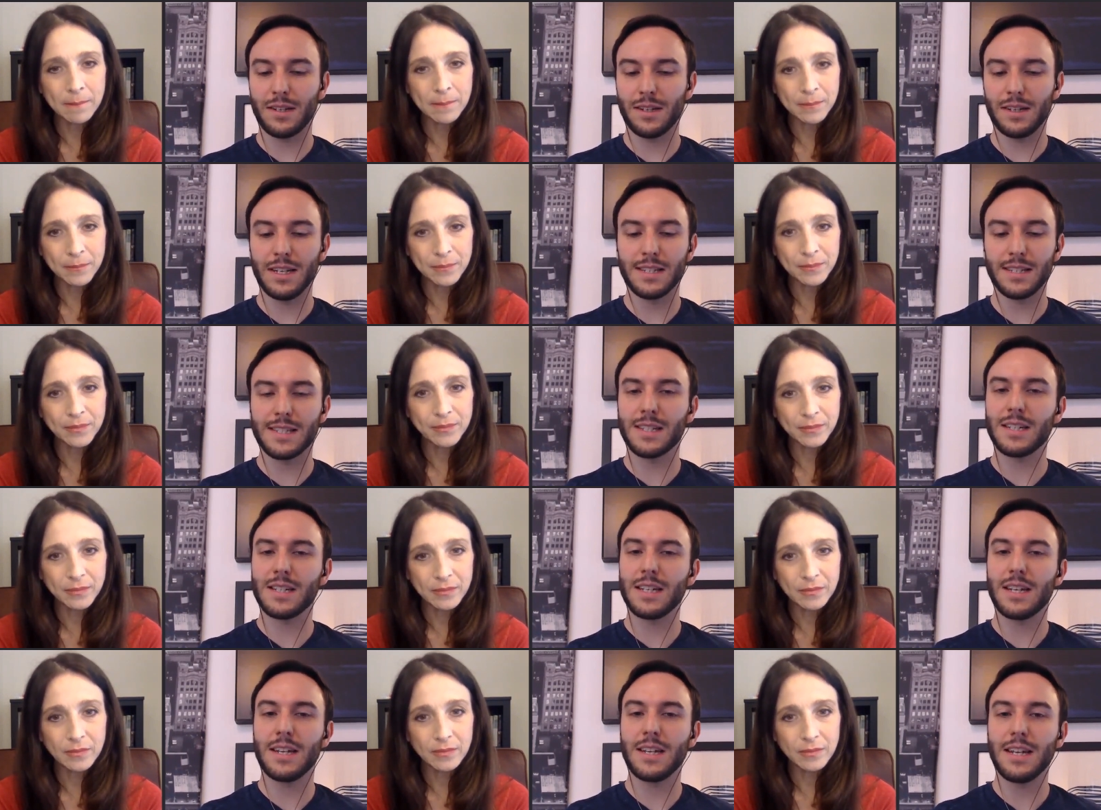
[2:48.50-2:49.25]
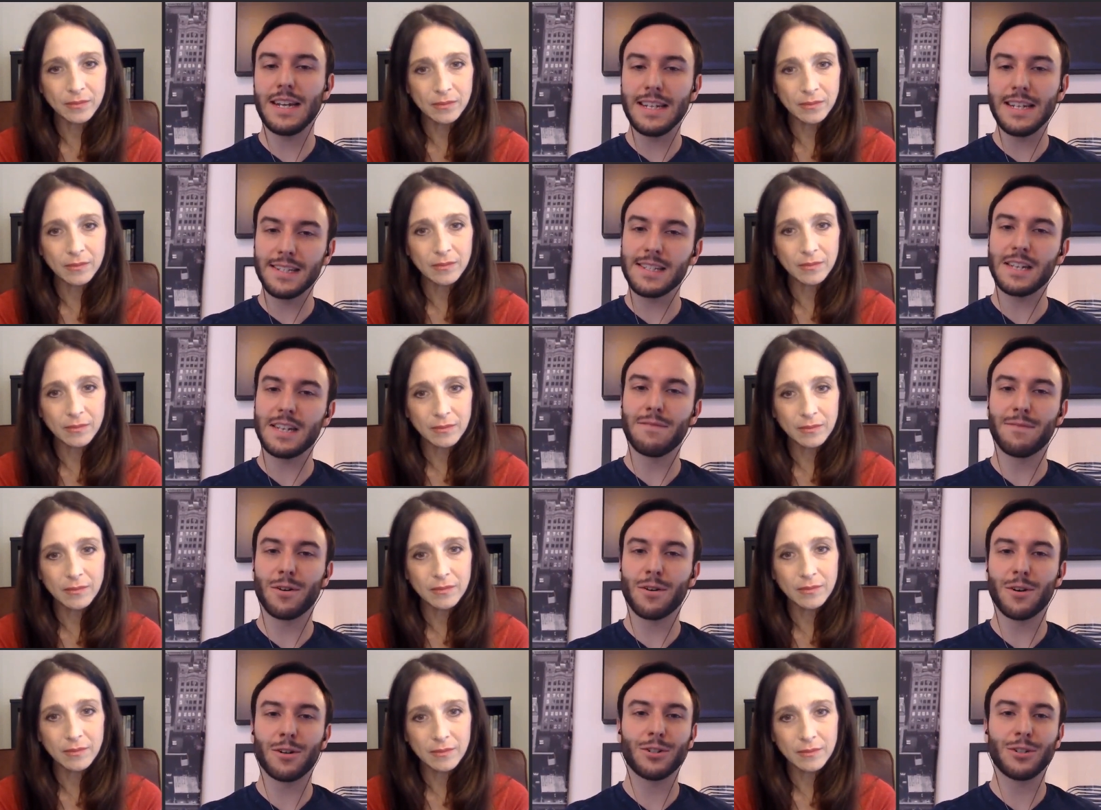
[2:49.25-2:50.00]
Speaker 1: is it easy
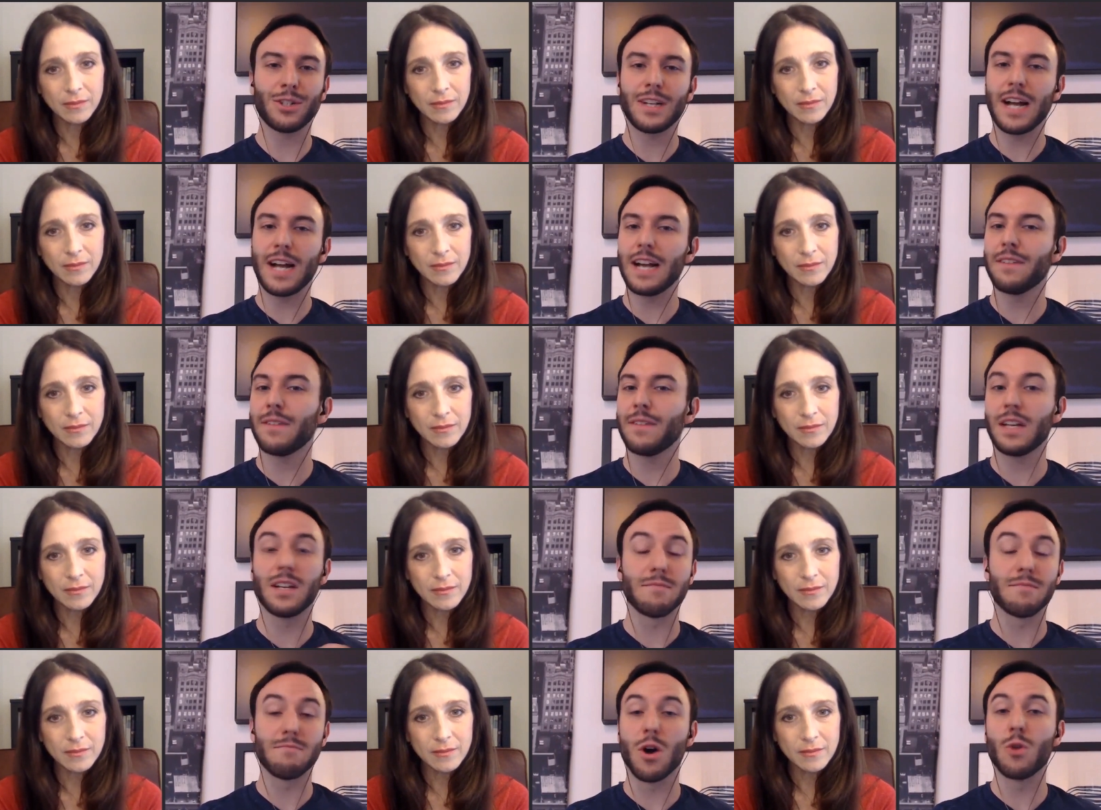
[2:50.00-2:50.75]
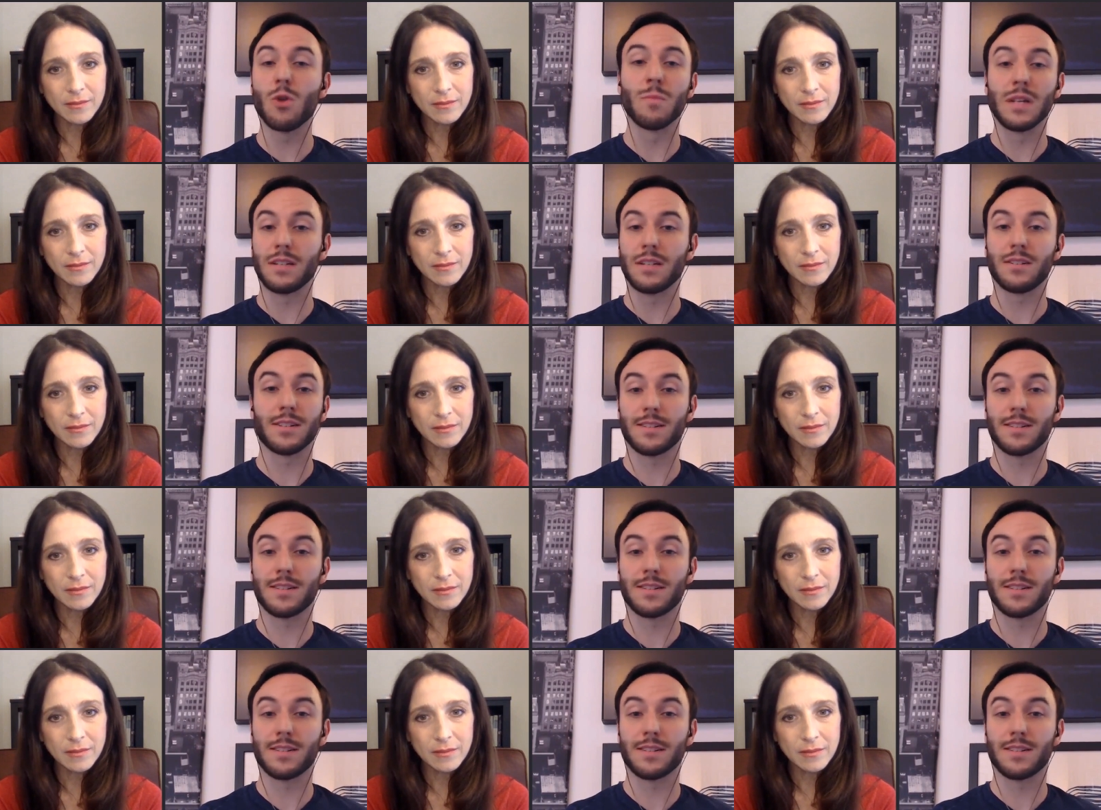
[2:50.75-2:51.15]
for her? She kind of in a moment